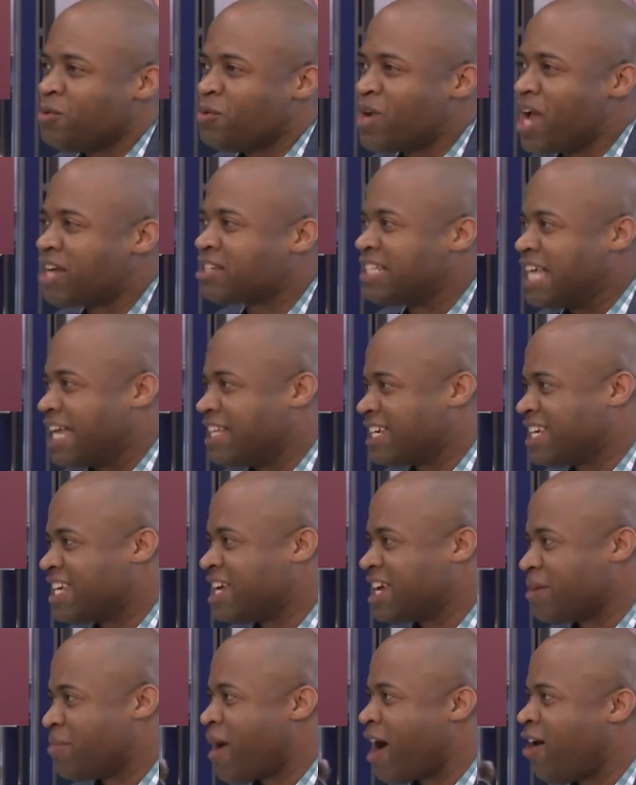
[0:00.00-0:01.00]
We actually had to
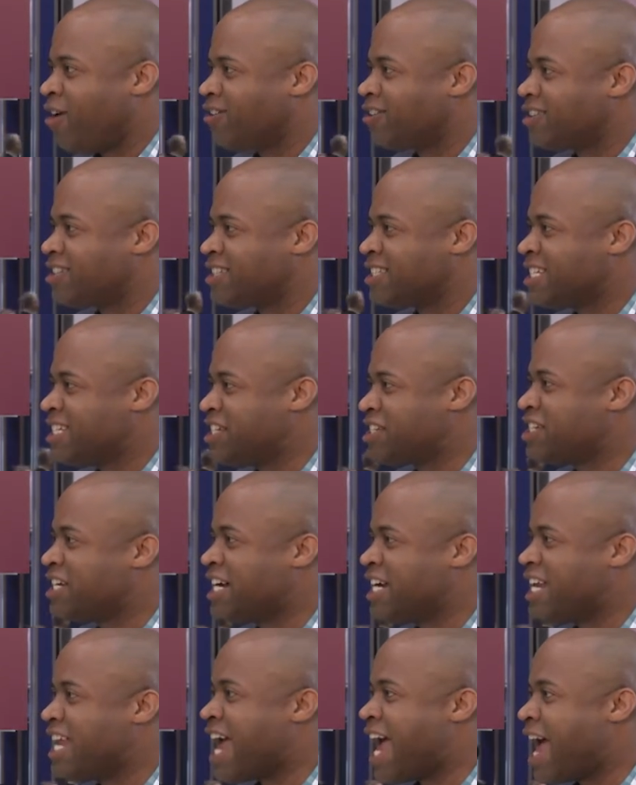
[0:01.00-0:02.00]
kick him out because he just
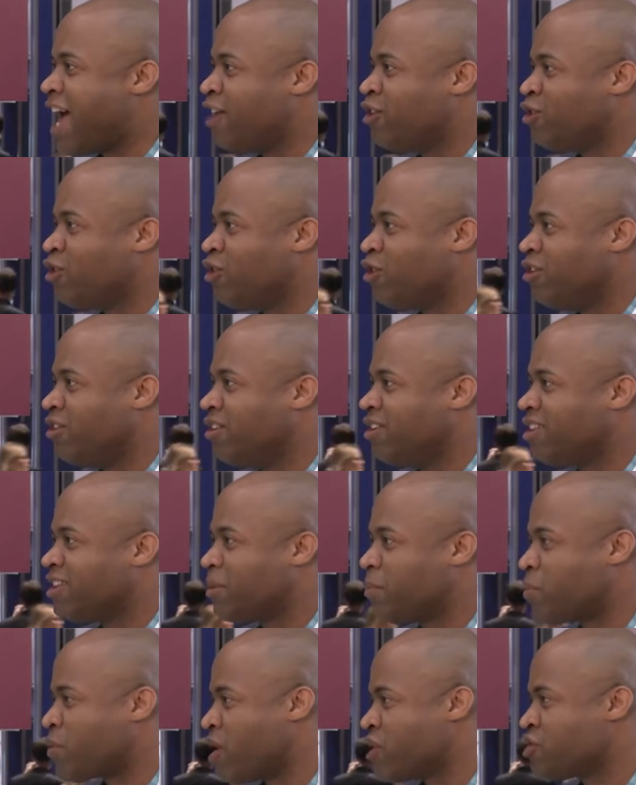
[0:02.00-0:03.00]
couldn't handle
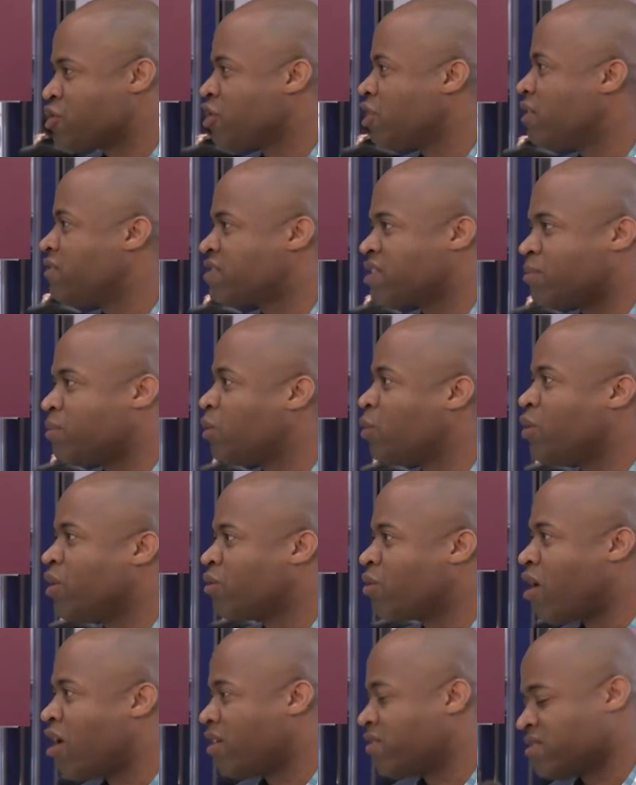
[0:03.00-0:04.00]
the pressure if something went
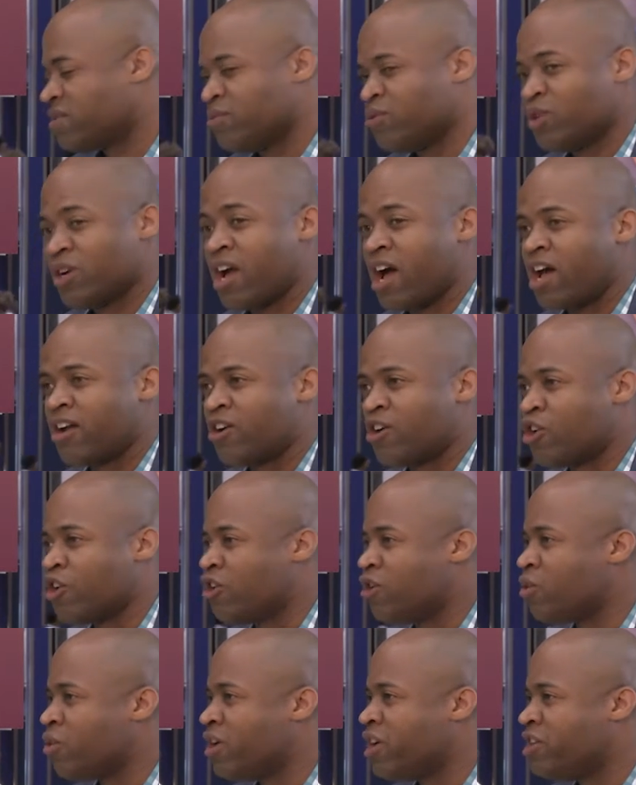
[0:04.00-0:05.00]
wrong, if someone got
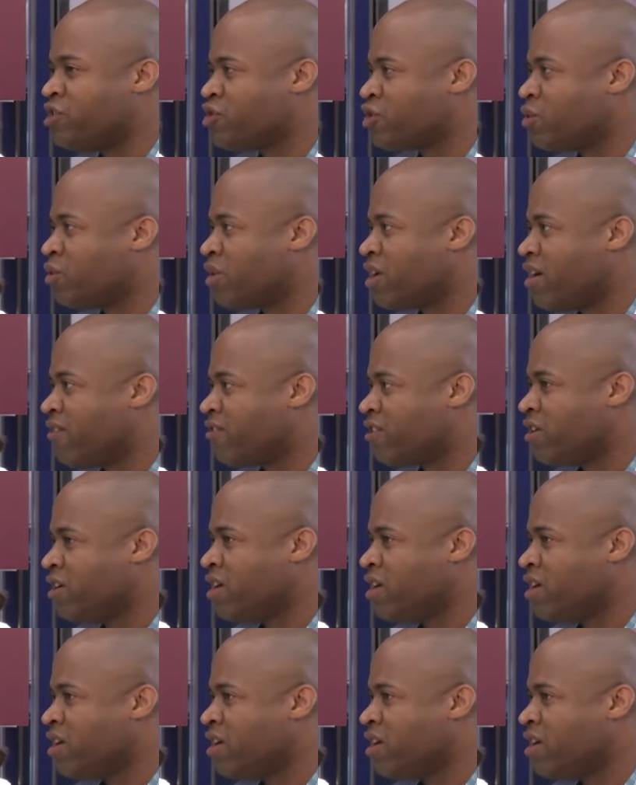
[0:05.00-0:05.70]
hurt or injured or whatever.